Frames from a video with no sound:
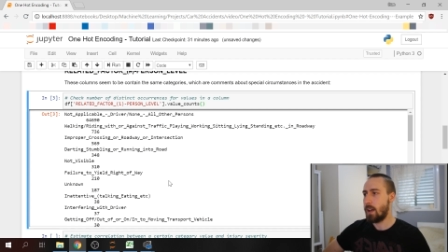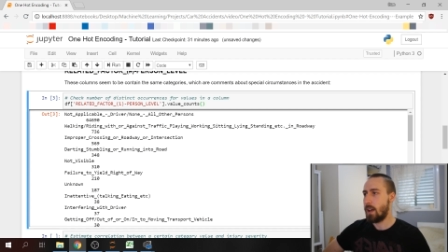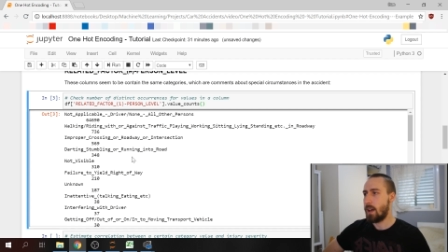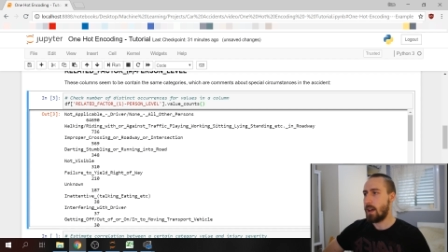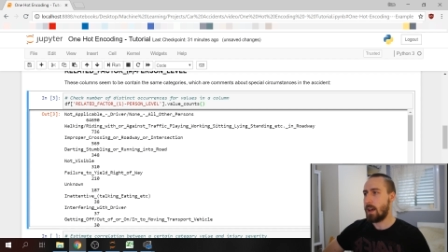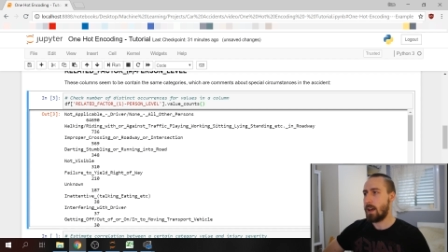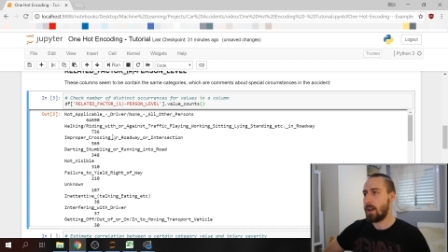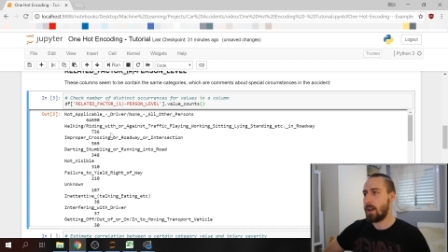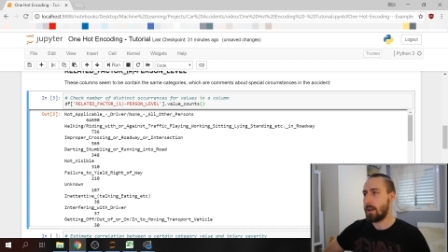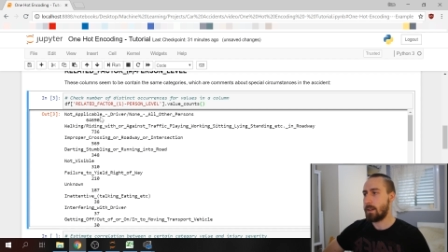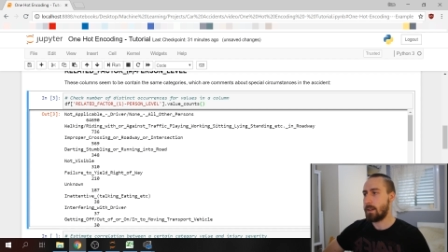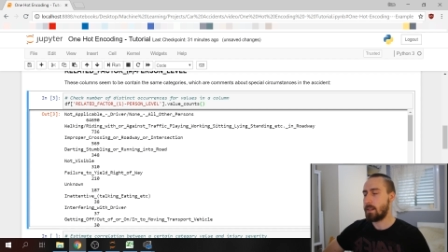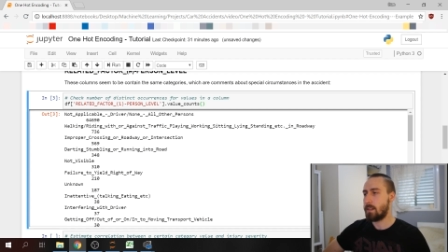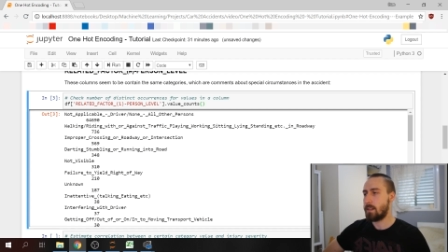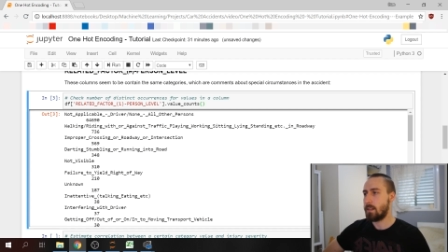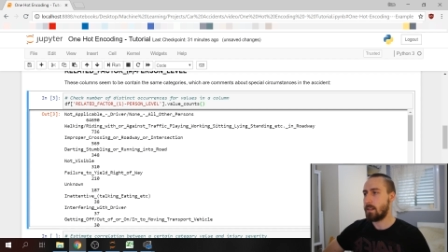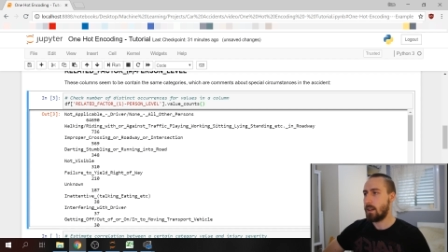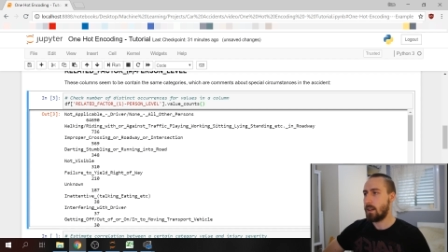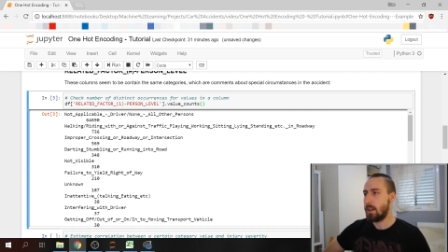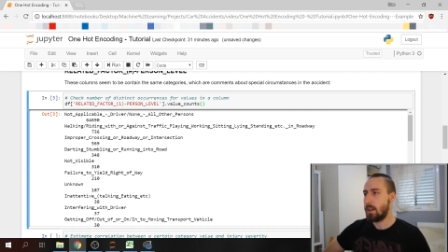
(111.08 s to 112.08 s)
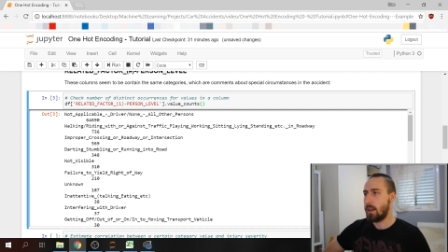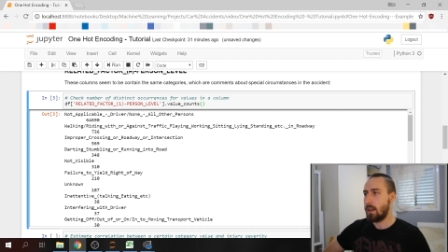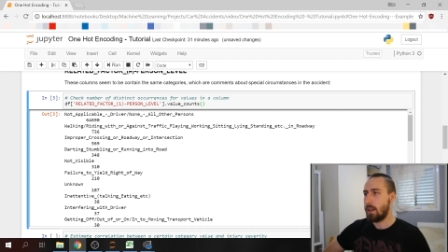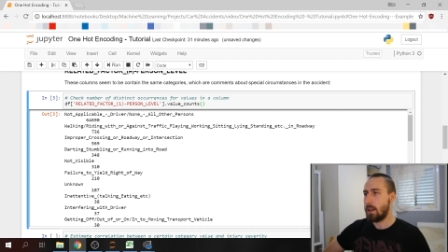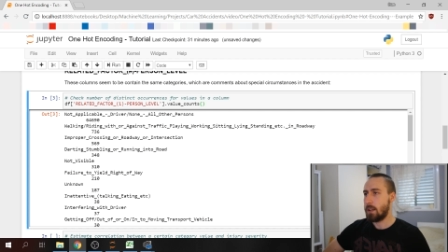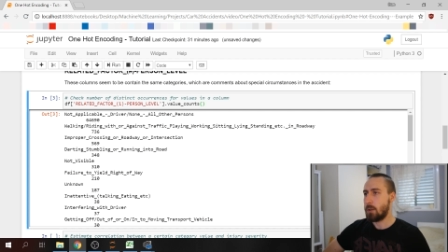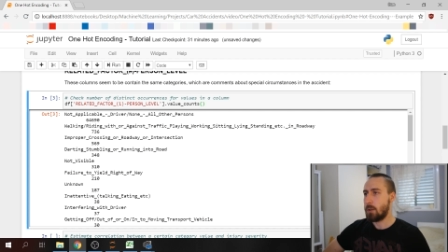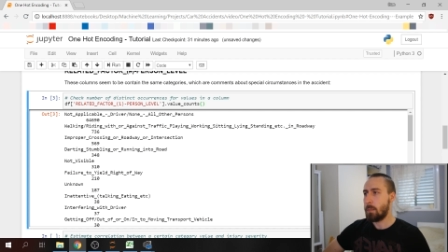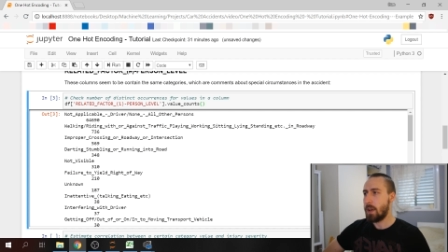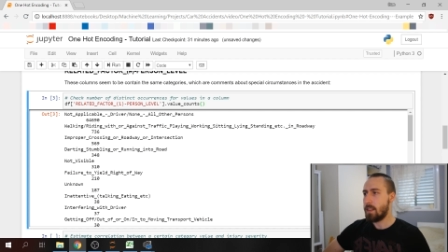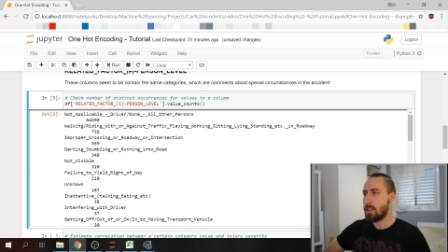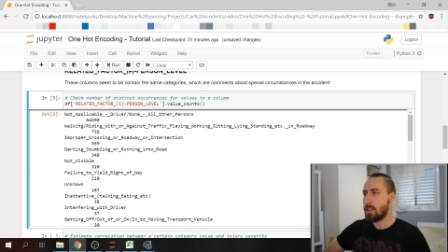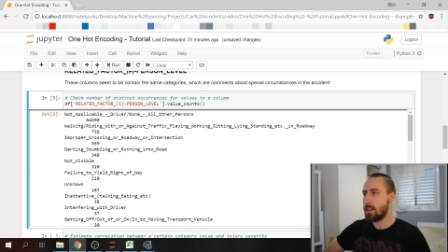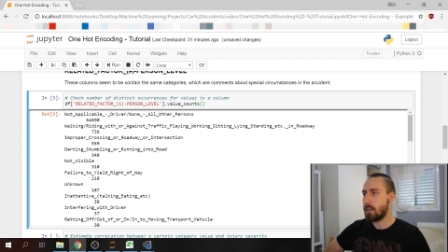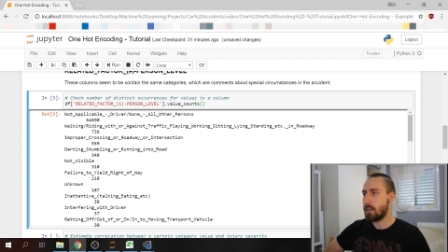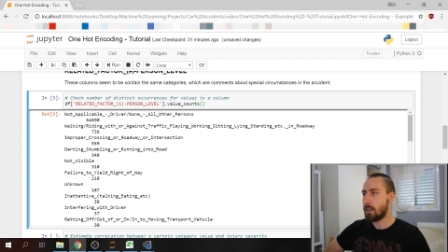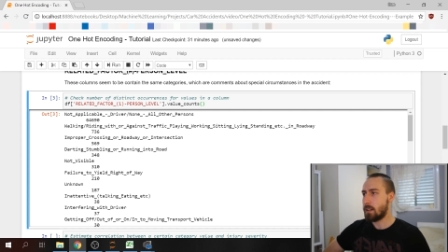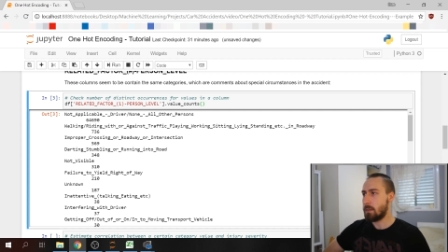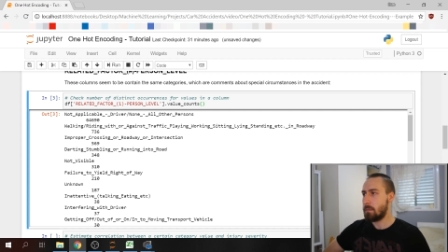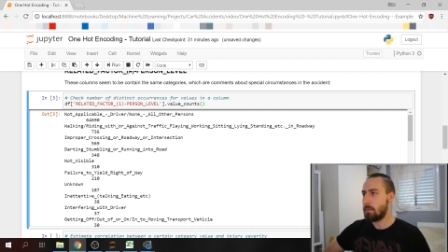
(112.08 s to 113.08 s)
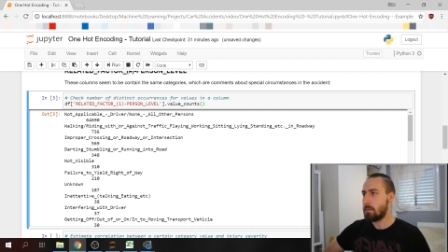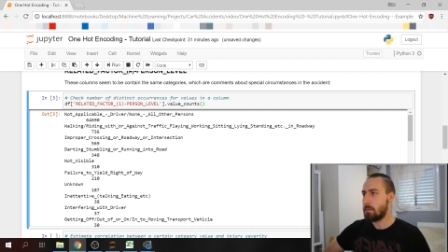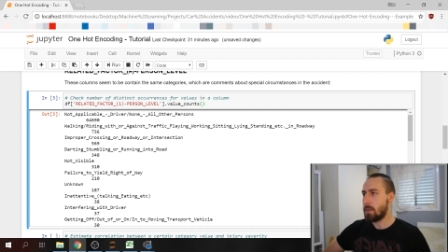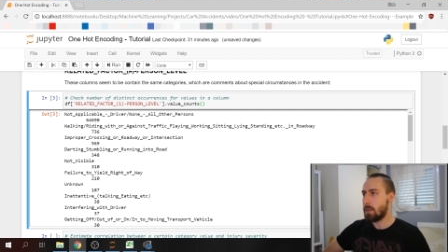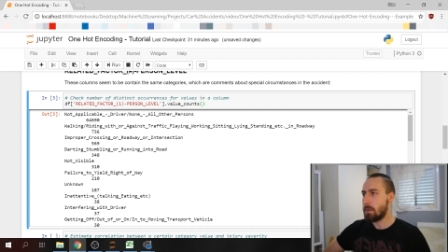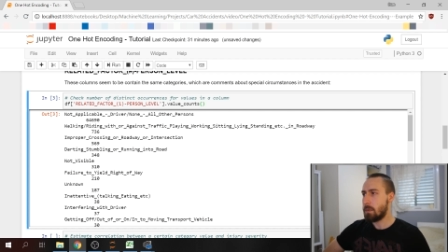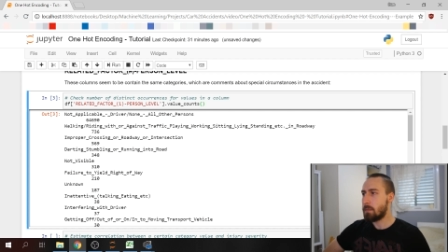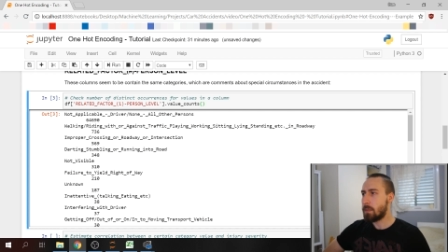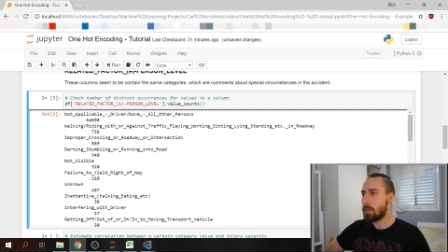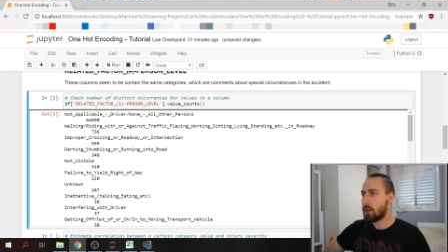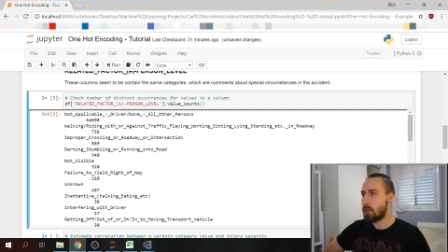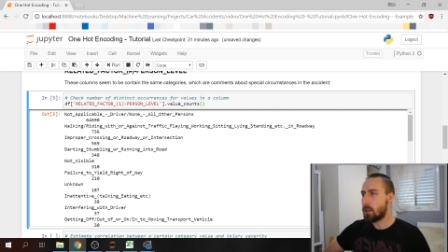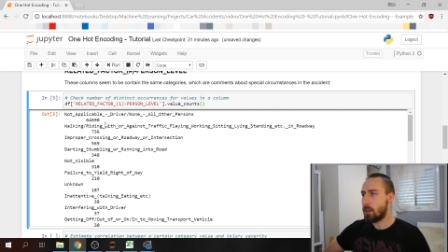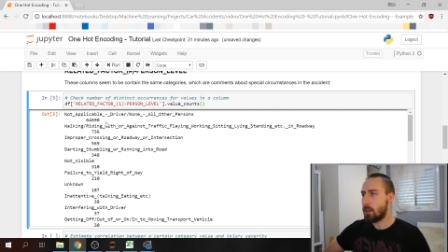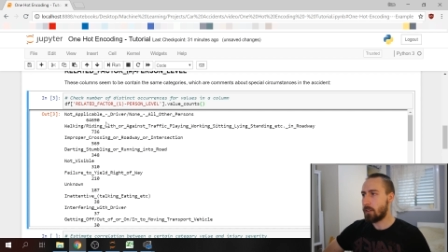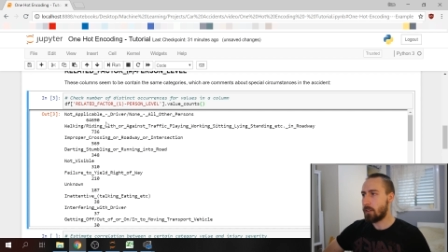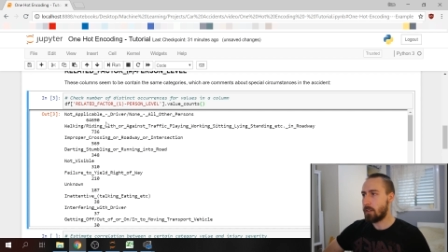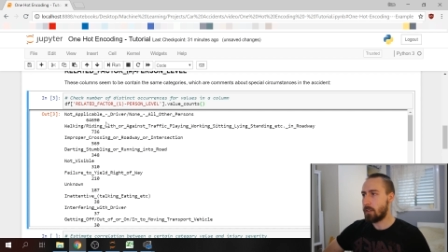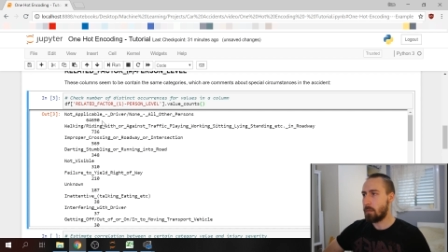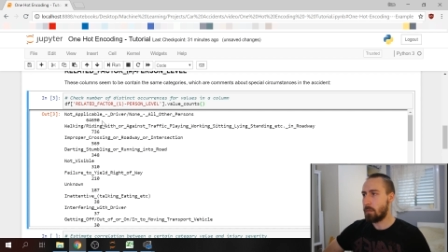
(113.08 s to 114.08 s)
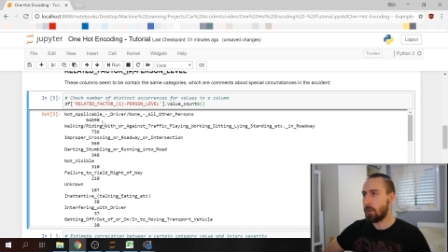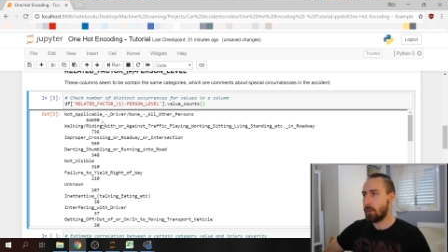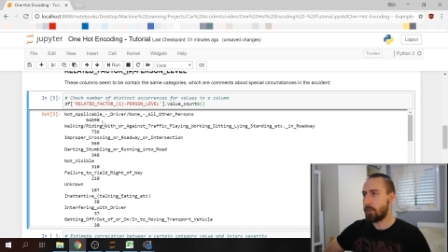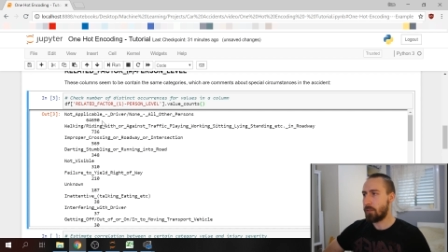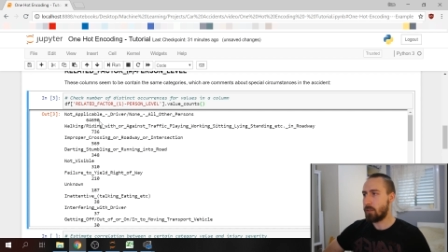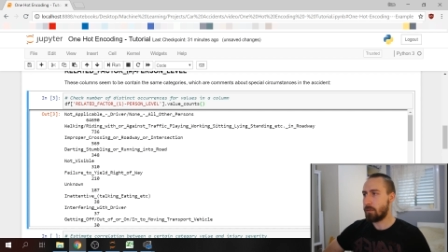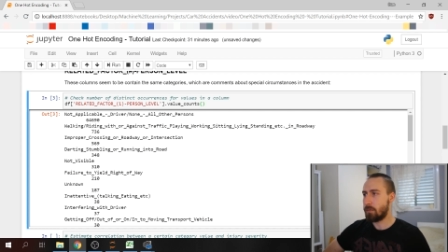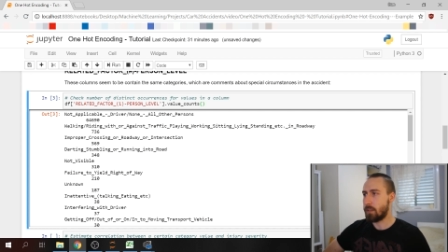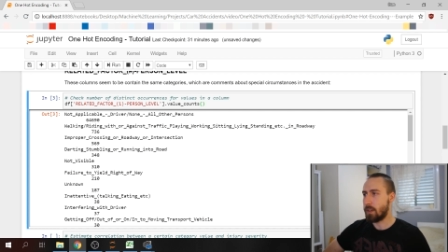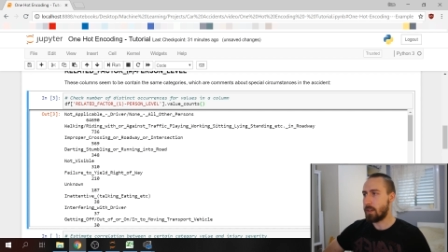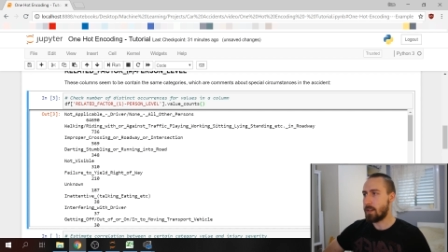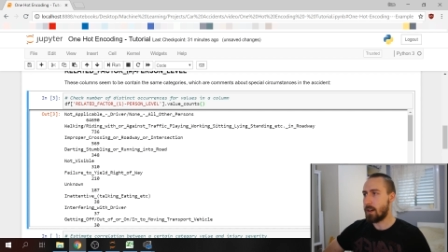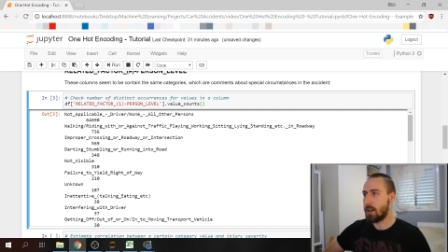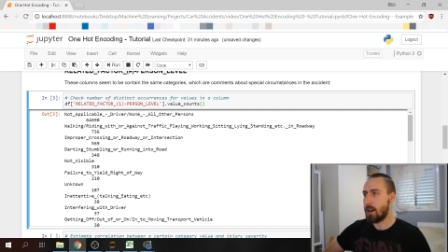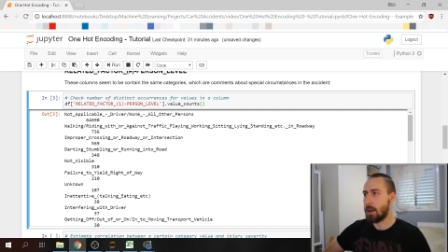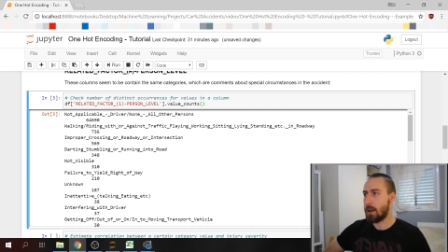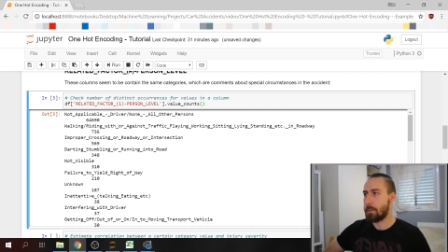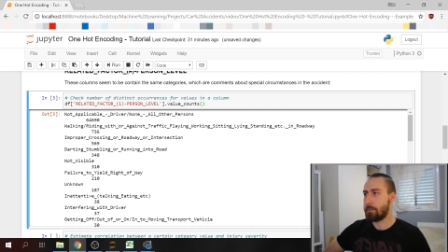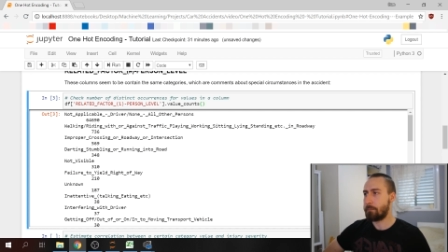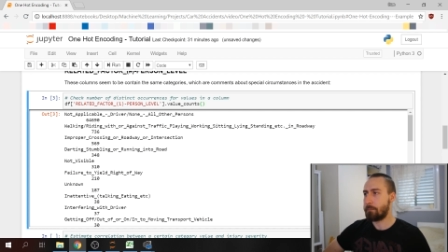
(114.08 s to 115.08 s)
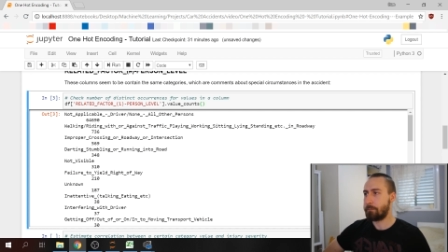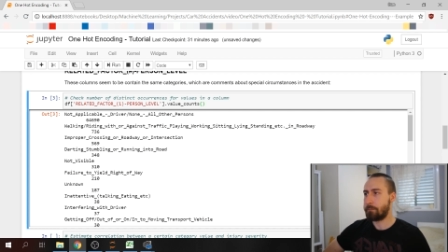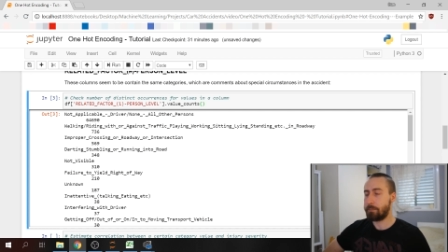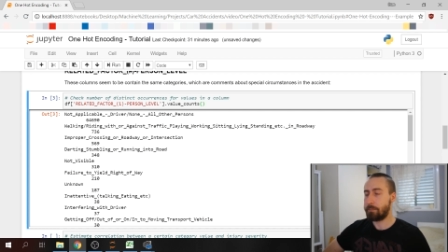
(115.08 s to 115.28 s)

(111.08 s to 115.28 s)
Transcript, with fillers: and, and uh, you may think maybe because most of the time